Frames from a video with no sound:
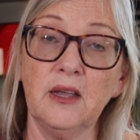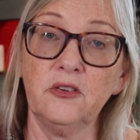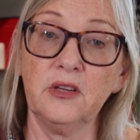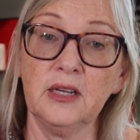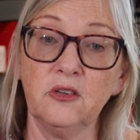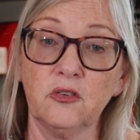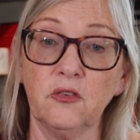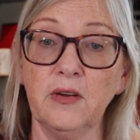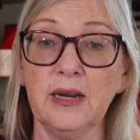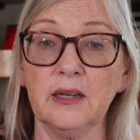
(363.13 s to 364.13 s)
testing, and
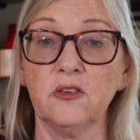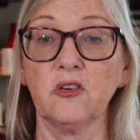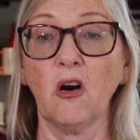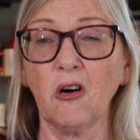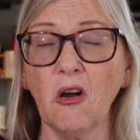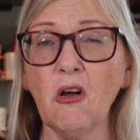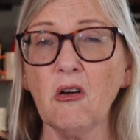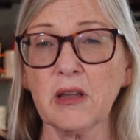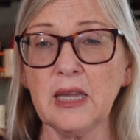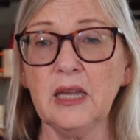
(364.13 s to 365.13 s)
surveillance are
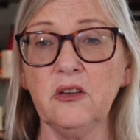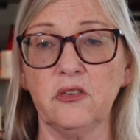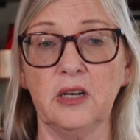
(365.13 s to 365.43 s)
all keys